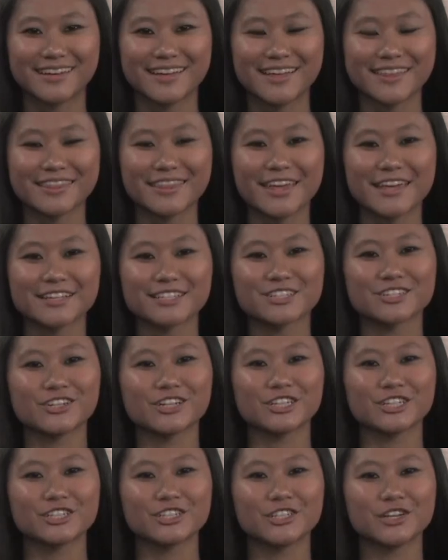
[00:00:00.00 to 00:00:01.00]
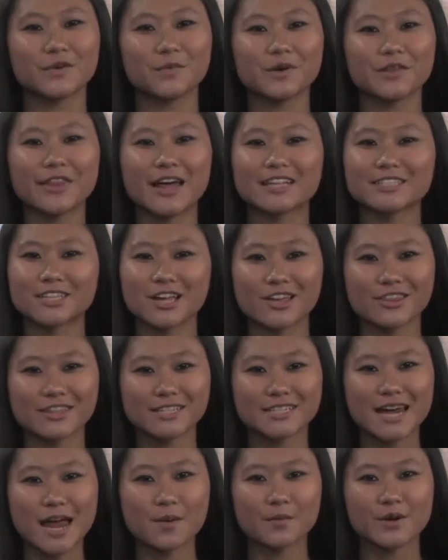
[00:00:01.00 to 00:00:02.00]
Thanks, Christian. Well, that's all the
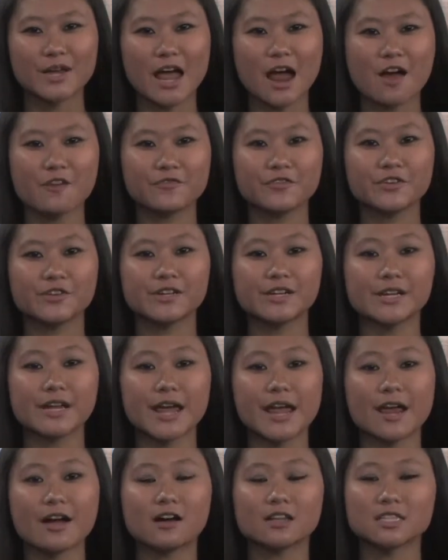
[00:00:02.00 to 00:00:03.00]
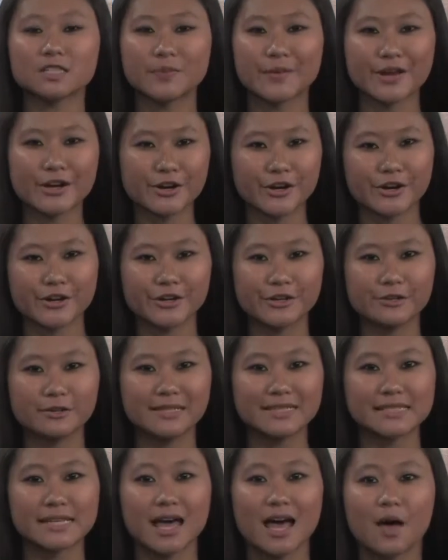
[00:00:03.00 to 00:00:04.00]
time we have for you today on Spinnaker
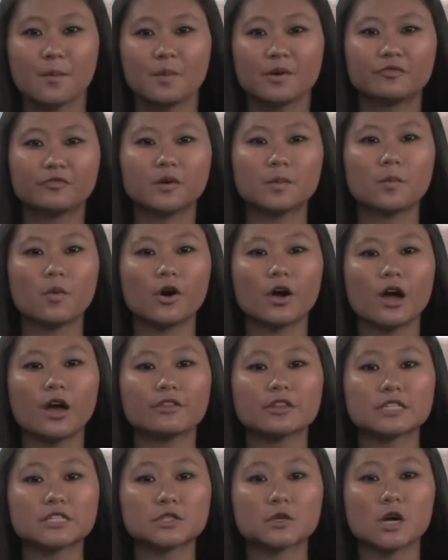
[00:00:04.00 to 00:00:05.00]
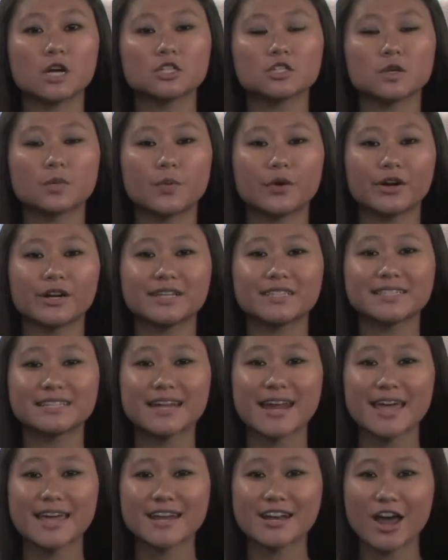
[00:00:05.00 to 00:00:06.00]
News. But for more on the stories reported
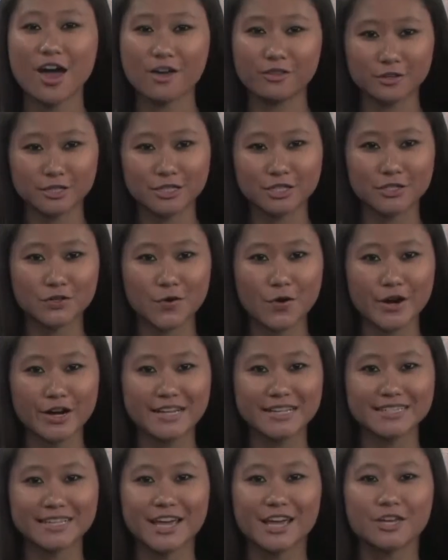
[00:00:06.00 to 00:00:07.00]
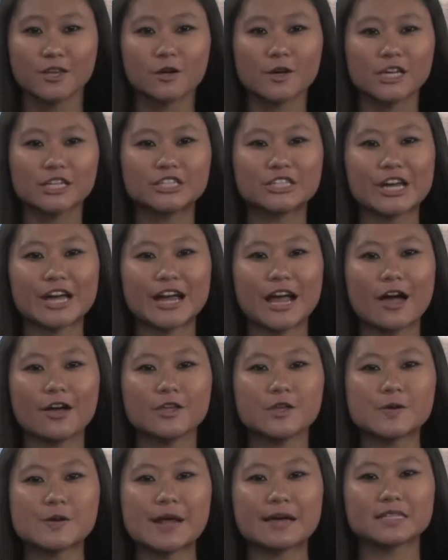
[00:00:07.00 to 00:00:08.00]
today and other stories, you can check out
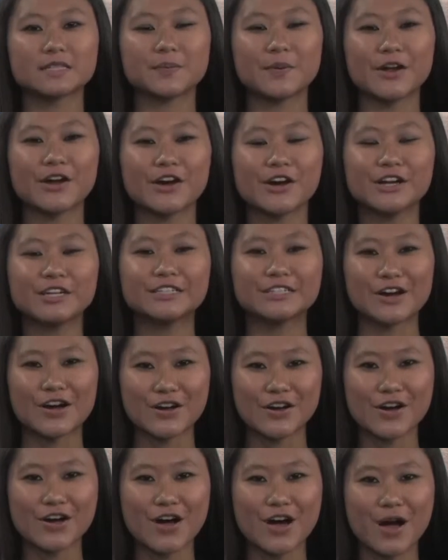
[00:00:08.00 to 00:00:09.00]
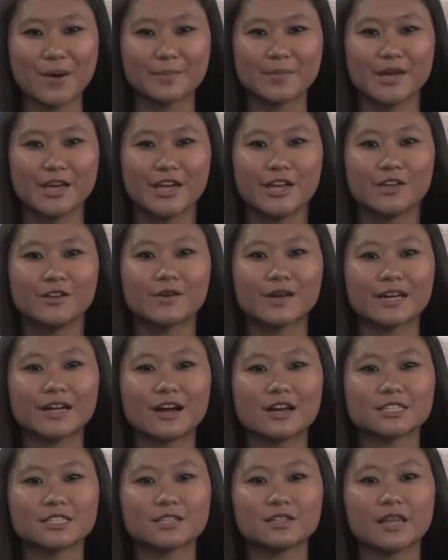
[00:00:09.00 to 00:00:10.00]
unfspinnaker.com. You can
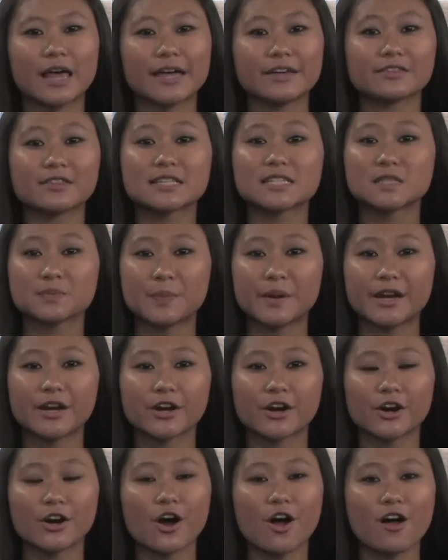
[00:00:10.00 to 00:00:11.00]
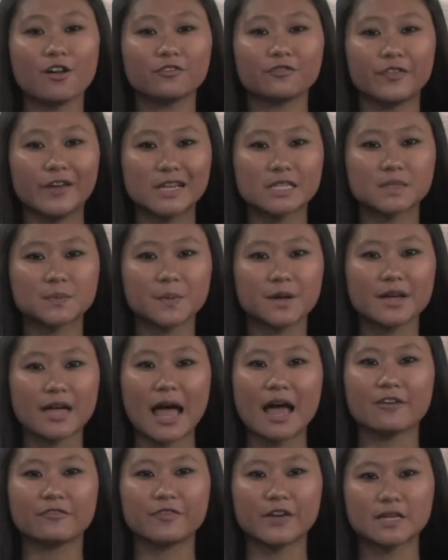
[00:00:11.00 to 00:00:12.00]
also like the Spinnaker on Facebook
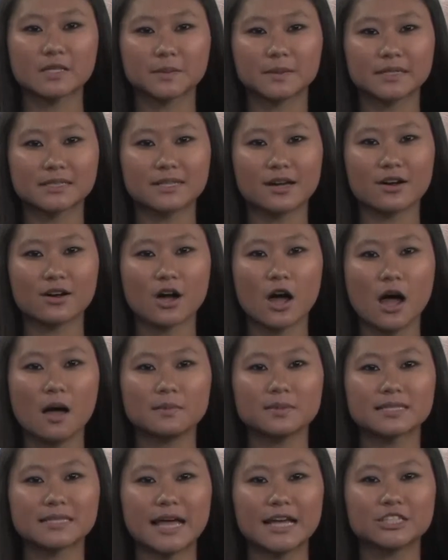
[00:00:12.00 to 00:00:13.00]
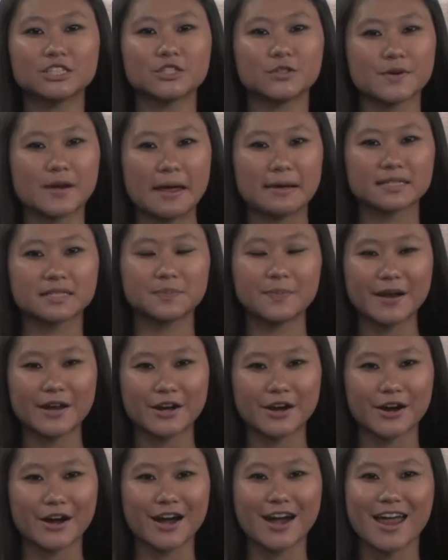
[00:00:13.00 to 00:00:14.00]
at facebook.com slash
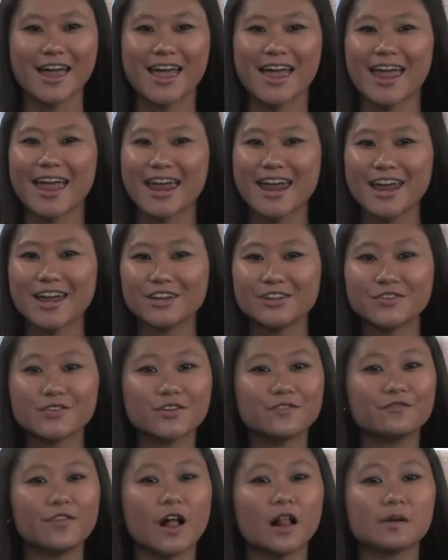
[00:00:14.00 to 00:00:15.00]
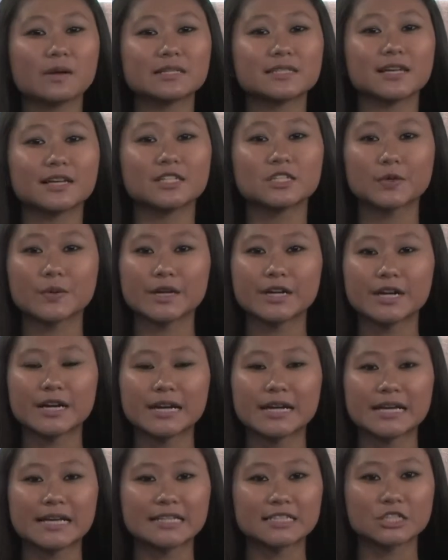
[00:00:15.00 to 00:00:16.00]
unfspinnaker. And you can follow us on Twitter
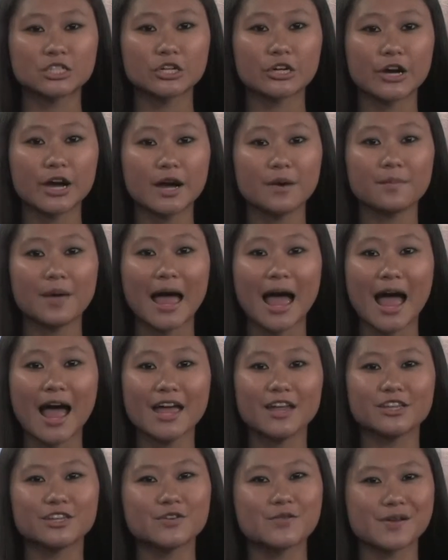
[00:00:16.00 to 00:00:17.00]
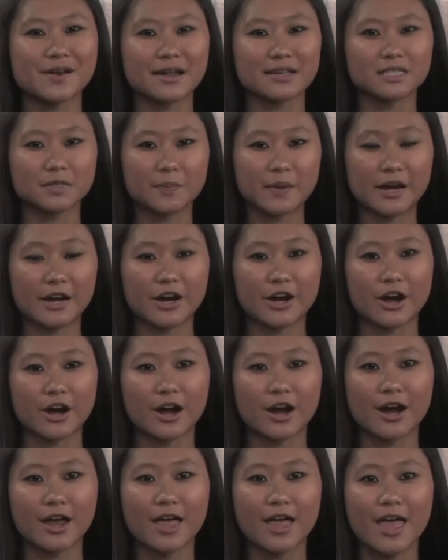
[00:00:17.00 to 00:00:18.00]
and Instagram at unfspinnaker.
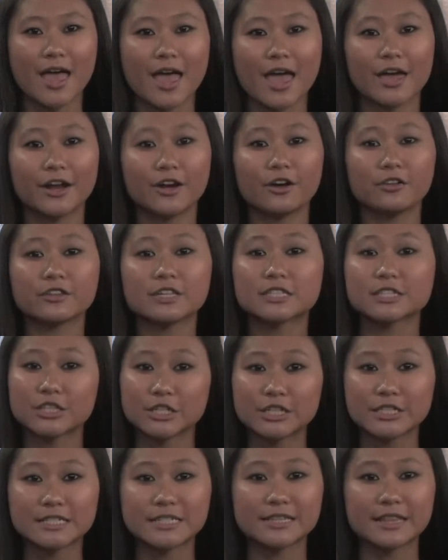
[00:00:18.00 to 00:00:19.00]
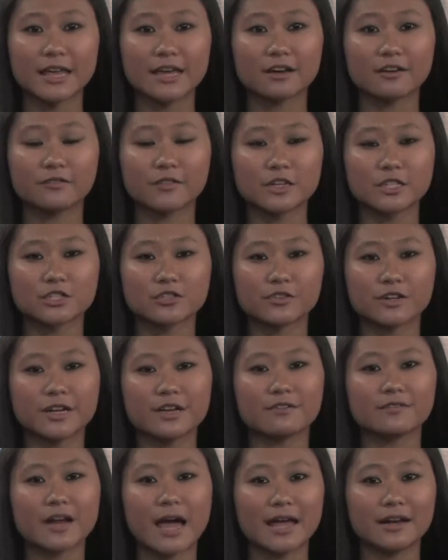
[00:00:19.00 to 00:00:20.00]
And on this 13th anniversary
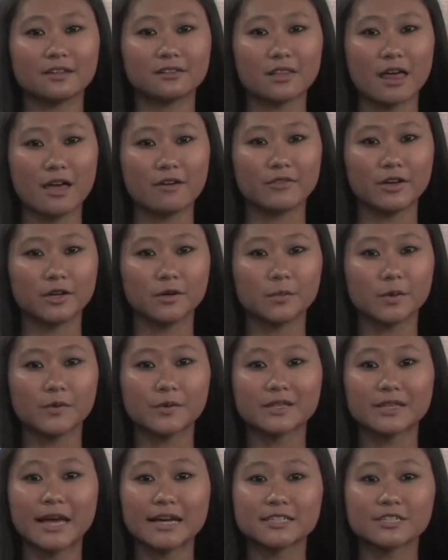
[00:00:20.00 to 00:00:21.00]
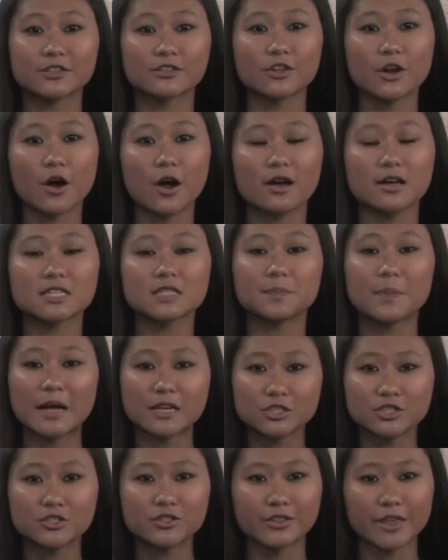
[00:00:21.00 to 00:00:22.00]
of 9-11, we would like to throw out a
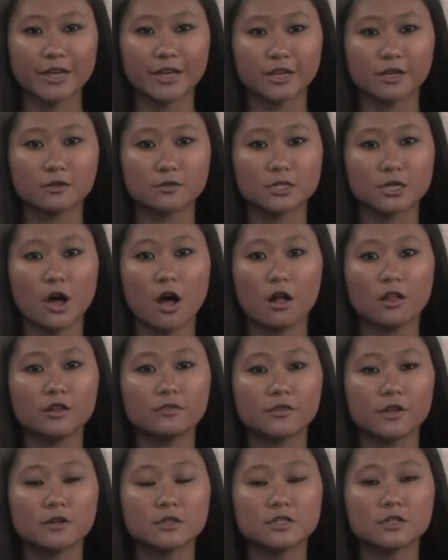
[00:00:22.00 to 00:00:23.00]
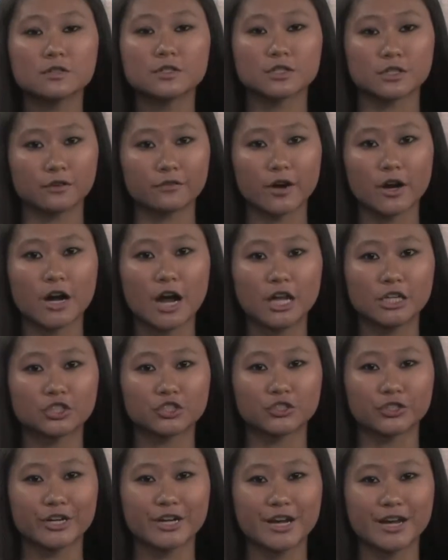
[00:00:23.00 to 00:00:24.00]
special thank you to all of those who serve our
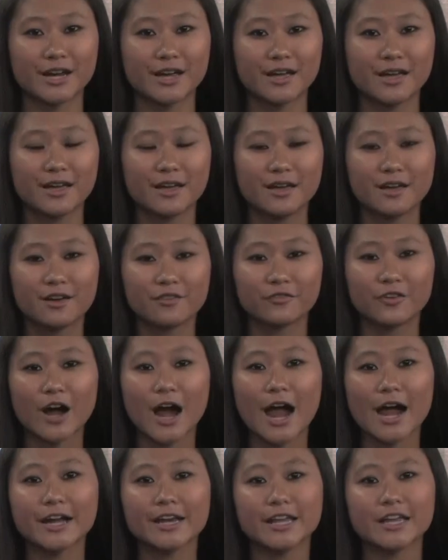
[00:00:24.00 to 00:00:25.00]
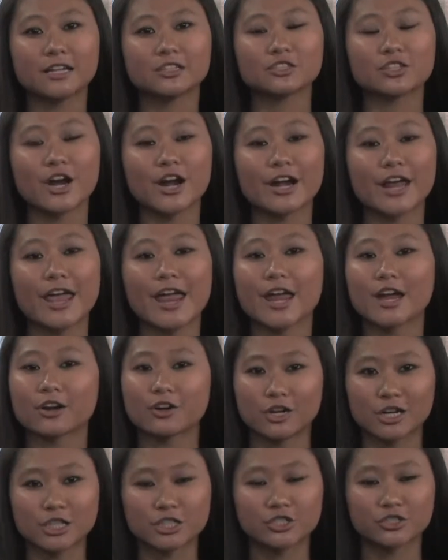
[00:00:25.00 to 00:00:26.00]
country. For Heidi Andrada and
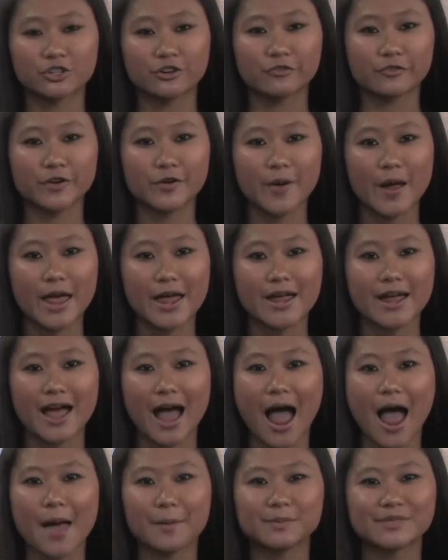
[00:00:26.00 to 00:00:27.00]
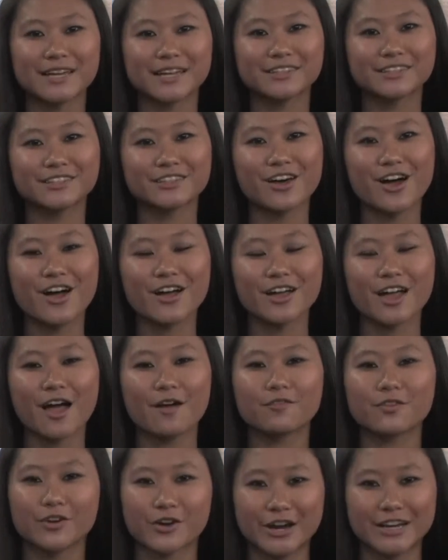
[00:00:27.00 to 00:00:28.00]
Christian Rue, I'm Tedlin Locke.
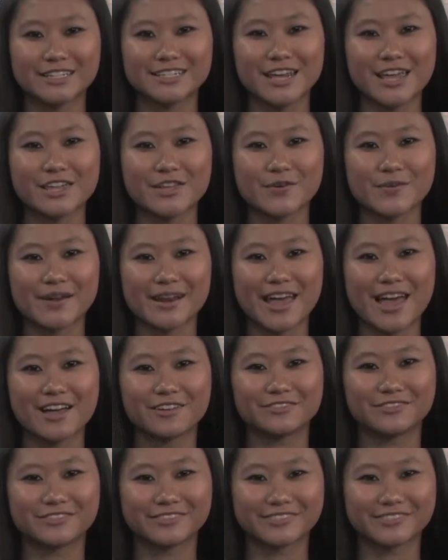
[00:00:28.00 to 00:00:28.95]
Have a great day, UNF.